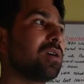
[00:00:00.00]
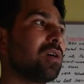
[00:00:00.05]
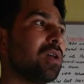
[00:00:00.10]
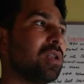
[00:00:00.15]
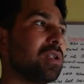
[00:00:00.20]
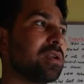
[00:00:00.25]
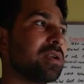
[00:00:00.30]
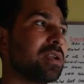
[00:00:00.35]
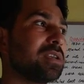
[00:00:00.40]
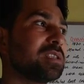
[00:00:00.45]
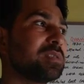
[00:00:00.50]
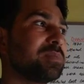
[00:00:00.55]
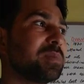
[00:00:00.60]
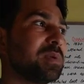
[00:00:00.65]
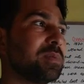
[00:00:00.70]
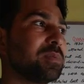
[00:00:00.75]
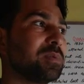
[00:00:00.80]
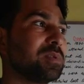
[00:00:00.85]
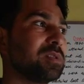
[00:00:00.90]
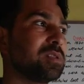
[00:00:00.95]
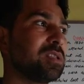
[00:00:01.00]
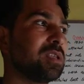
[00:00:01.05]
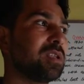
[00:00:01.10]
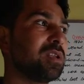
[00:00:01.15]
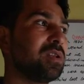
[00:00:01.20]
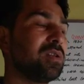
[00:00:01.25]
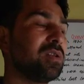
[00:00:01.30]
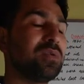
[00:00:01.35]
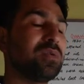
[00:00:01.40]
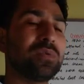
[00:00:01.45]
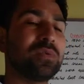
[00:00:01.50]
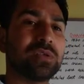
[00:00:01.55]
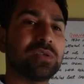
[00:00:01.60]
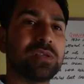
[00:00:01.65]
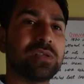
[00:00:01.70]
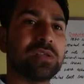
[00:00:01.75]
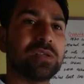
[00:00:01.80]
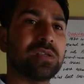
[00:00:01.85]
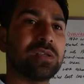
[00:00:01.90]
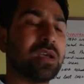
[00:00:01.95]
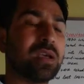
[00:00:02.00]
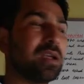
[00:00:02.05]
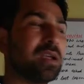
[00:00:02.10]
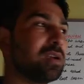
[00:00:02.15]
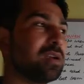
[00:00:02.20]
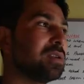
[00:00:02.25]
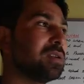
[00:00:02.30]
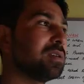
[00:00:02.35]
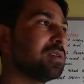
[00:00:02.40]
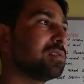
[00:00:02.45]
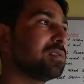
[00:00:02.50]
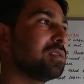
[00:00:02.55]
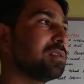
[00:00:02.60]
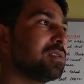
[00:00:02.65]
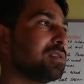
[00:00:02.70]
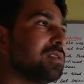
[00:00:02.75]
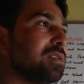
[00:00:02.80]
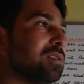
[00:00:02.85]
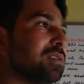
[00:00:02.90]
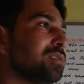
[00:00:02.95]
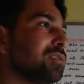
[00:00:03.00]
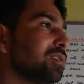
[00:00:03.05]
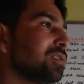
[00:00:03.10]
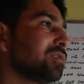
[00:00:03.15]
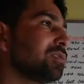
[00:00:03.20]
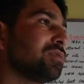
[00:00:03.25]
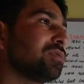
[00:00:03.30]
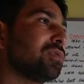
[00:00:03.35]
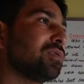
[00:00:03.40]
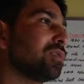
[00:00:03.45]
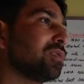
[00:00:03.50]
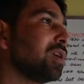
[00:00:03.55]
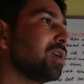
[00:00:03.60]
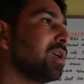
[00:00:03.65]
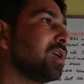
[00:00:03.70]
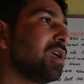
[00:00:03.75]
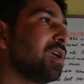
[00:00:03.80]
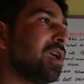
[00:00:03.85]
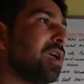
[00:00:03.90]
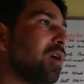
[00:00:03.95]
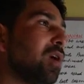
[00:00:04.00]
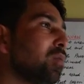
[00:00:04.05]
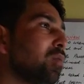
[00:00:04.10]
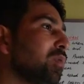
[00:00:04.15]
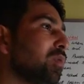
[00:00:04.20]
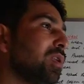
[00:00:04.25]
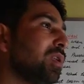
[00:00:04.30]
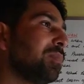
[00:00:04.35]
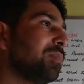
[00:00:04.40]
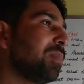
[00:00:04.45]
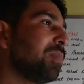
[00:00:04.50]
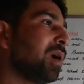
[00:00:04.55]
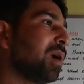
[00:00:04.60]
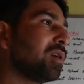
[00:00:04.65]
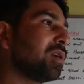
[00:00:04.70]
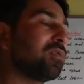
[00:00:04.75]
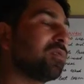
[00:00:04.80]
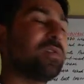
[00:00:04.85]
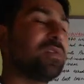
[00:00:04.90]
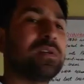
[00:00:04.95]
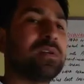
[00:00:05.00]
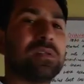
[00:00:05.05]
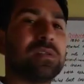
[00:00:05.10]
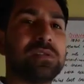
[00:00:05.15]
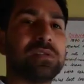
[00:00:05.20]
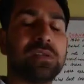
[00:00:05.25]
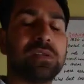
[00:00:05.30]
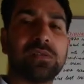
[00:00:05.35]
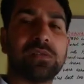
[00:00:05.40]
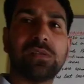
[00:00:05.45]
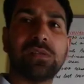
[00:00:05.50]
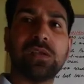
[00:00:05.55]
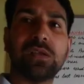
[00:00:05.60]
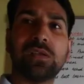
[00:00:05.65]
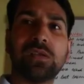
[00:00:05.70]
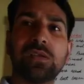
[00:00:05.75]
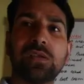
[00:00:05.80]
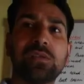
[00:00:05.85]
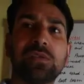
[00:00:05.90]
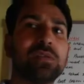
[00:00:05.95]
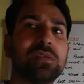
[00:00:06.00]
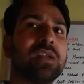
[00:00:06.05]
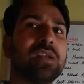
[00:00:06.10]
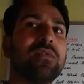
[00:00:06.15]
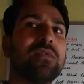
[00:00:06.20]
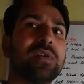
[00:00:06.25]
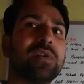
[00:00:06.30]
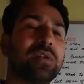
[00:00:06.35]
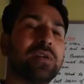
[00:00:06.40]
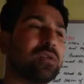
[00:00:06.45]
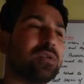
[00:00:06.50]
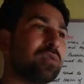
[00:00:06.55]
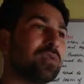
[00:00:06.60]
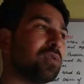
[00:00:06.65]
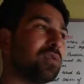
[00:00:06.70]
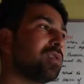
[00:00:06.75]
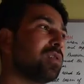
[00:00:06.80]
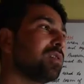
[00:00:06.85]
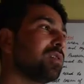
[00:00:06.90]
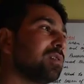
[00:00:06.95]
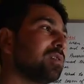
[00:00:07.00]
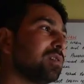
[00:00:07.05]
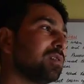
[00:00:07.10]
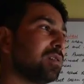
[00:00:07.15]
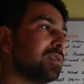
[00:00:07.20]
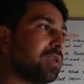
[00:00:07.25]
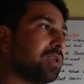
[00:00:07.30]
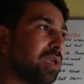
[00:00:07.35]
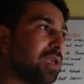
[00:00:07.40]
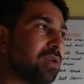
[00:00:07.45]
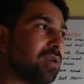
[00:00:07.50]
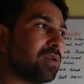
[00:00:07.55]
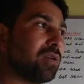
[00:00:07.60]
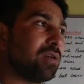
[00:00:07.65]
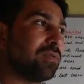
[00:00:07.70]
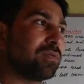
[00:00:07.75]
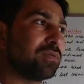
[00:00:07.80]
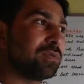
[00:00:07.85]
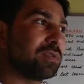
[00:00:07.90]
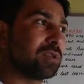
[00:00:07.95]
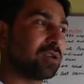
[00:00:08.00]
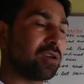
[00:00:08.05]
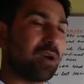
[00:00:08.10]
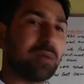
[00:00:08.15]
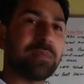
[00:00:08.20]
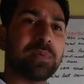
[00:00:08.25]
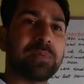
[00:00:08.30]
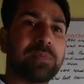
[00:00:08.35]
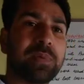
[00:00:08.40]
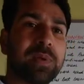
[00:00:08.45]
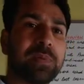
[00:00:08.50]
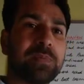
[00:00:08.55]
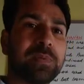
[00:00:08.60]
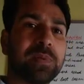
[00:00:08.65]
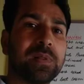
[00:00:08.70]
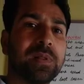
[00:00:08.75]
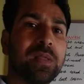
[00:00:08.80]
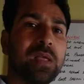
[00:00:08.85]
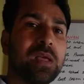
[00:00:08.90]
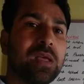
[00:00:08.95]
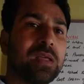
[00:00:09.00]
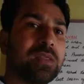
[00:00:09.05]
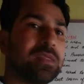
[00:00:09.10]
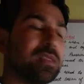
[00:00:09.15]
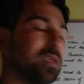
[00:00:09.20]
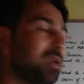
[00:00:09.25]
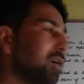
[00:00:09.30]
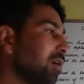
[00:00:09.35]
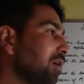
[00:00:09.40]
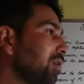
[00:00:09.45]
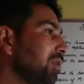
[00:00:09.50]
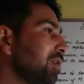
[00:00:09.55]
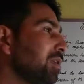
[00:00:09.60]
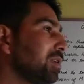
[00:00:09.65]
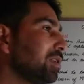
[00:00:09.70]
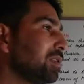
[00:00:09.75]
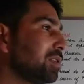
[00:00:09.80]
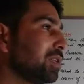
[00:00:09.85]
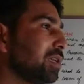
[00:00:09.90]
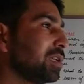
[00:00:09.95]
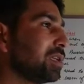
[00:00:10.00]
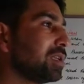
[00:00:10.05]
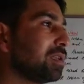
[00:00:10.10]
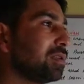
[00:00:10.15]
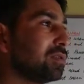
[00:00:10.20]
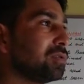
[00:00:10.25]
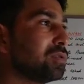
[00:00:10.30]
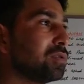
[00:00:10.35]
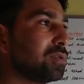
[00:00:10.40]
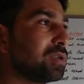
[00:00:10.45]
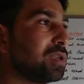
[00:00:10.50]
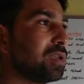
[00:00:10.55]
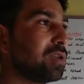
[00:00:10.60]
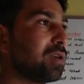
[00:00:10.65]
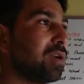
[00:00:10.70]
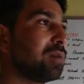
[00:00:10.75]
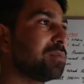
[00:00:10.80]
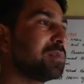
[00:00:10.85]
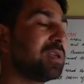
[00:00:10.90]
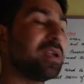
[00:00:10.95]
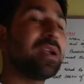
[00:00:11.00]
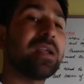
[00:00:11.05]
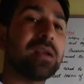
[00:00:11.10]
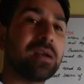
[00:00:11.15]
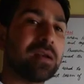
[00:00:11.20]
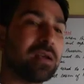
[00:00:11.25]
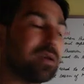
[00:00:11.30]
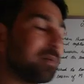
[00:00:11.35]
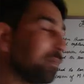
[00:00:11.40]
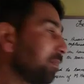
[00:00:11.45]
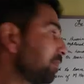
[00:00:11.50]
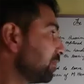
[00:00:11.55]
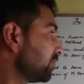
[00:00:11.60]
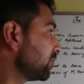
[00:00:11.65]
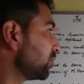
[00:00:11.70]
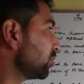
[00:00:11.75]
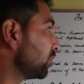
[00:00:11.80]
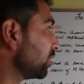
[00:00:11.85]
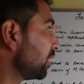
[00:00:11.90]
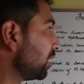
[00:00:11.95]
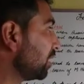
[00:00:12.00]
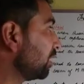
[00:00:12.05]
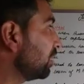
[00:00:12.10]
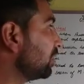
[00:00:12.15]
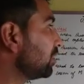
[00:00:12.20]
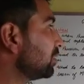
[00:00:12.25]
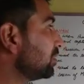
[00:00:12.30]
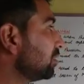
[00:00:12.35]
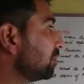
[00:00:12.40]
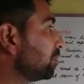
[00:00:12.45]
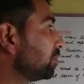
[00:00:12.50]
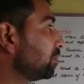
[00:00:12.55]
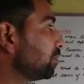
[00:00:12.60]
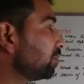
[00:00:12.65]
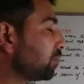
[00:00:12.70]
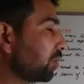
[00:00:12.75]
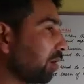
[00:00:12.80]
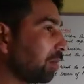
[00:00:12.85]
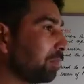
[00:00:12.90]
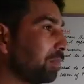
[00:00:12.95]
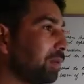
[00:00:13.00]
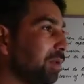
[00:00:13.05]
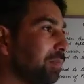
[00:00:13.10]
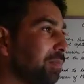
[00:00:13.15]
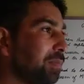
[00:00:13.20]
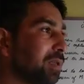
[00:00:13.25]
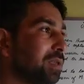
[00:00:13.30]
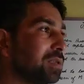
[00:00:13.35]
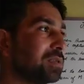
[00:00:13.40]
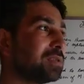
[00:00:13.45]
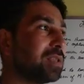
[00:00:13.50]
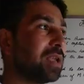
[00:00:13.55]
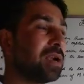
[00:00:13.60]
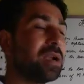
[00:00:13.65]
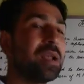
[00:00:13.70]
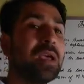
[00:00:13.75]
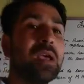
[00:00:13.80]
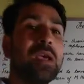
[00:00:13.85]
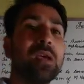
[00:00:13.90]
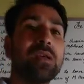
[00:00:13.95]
colonized people, they looted India, and they just took every part of it. They never took care of the common people. They only took care of their income. So here the problem is that